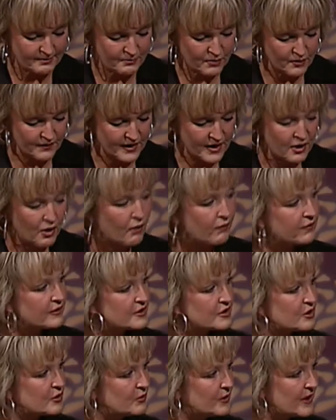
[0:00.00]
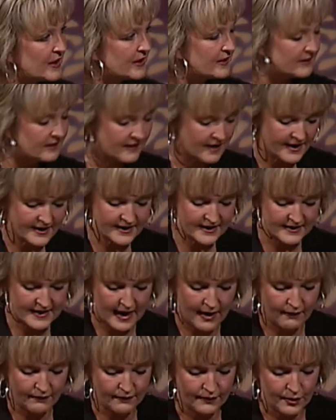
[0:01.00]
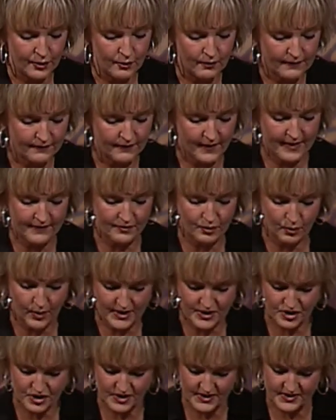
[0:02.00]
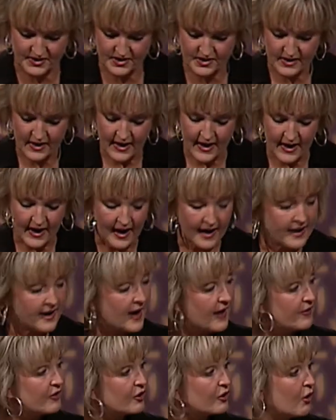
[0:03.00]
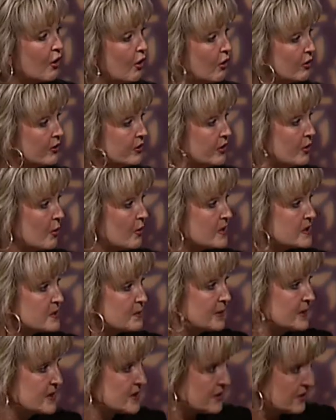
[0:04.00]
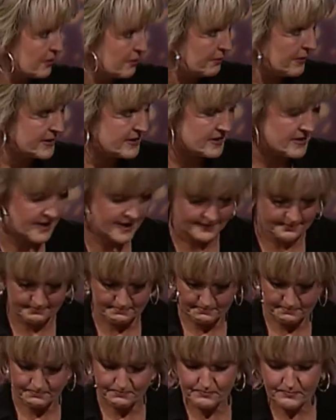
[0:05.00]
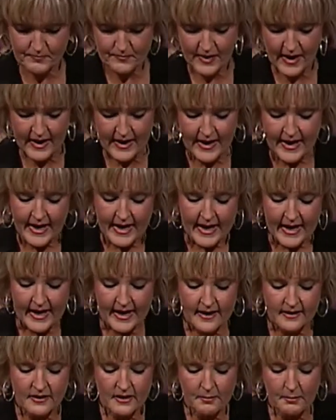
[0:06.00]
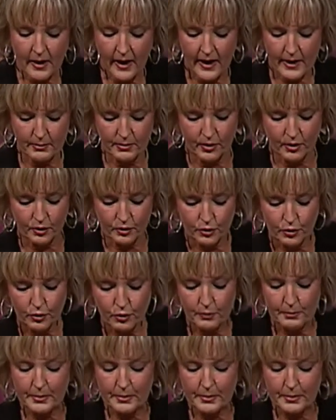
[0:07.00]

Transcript: moving over to Elida now for your five questions. Again, they're all yours, but still buzz in. In the Bible, who